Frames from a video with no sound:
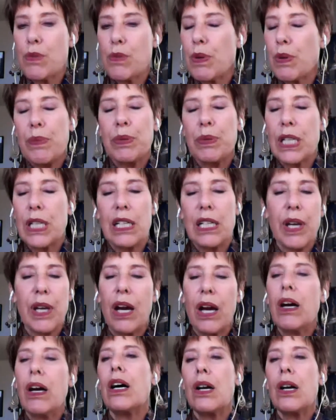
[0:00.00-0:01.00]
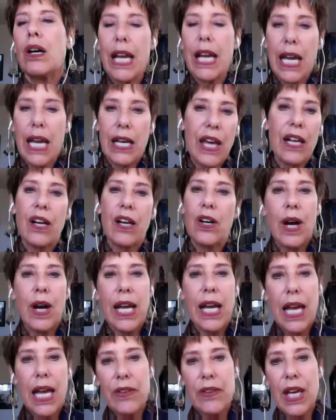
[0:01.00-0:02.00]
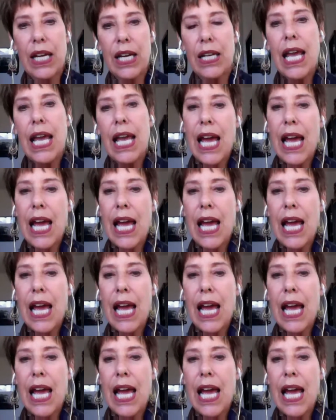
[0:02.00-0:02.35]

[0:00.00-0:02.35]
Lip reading: People tell me, oh, I had that, oh, I had that.